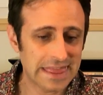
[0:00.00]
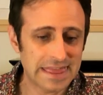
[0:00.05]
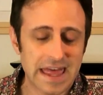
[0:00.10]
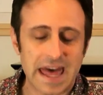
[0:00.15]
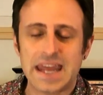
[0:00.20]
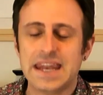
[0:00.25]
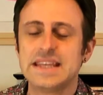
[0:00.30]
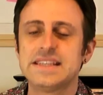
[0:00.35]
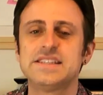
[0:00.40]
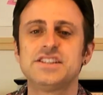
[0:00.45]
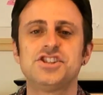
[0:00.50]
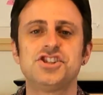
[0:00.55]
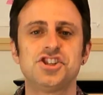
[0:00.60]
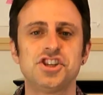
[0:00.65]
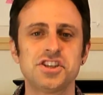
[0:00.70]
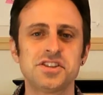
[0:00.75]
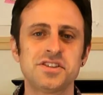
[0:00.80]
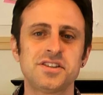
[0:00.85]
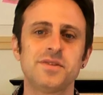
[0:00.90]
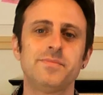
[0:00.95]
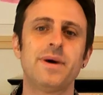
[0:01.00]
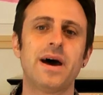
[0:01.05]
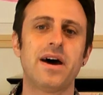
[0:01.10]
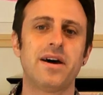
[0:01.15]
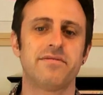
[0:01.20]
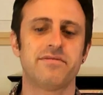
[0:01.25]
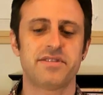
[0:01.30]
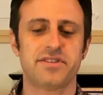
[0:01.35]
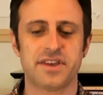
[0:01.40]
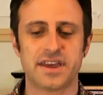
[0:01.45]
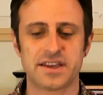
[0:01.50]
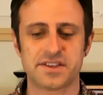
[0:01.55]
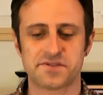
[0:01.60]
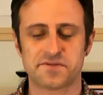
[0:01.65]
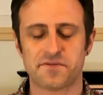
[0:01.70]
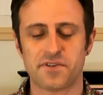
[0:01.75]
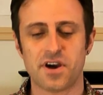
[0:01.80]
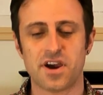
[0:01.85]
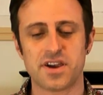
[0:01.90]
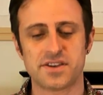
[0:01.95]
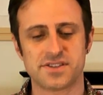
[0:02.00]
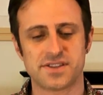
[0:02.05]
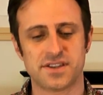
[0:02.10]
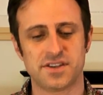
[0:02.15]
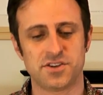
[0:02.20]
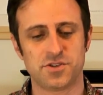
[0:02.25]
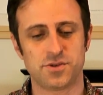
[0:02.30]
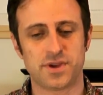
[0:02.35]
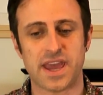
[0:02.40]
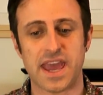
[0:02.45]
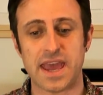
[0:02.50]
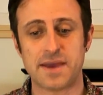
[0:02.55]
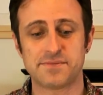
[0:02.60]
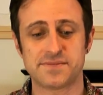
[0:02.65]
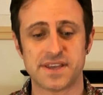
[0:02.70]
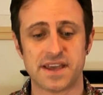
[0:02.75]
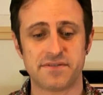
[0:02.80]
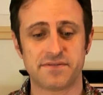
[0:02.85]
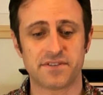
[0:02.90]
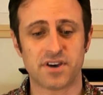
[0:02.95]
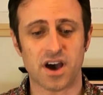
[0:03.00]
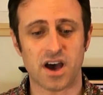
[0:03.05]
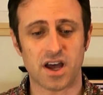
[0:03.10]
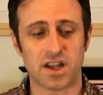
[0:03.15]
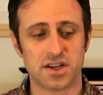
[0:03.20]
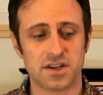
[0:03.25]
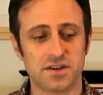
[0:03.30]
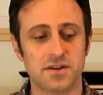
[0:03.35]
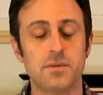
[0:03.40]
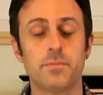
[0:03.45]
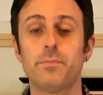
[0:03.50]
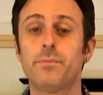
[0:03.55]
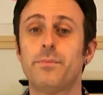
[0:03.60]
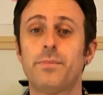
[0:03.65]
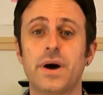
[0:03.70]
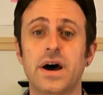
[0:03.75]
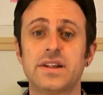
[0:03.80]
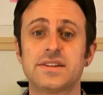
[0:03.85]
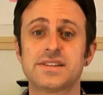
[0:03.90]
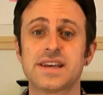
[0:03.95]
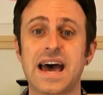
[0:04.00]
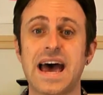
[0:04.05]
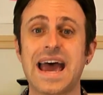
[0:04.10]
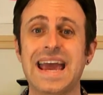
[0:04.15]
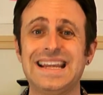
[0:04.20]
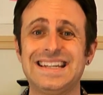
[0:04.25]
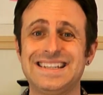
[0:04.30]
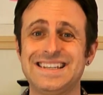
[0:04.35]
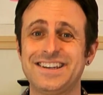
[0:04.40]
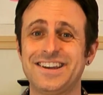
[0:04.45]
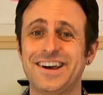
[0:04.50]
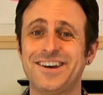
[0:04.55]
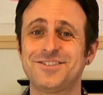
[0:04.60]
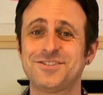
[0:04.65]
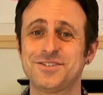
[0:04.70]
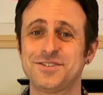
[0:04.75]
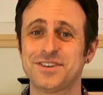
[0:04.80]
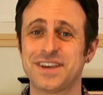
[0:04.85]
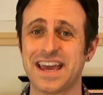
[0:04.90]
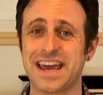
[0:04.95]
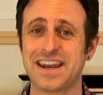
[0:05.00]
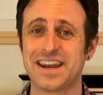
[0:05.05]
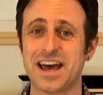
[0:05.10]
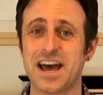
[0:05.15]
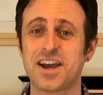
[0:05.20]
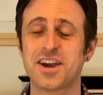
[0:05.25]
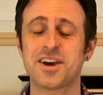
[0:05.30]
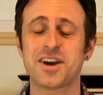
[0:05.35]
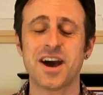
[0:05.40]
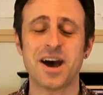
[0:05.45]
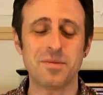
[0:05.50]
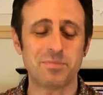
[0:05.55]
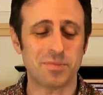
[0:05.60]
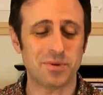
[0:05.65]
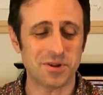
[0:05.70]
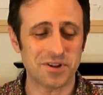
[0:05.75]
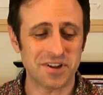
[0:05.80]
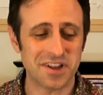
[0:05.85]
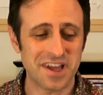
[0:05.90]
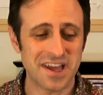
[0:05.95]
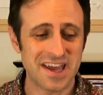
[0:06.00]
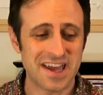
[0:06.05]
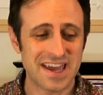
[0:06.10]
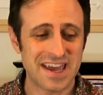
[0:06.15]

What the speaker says: That is just about everything as far as the new games I've gotten, but I did also get a couple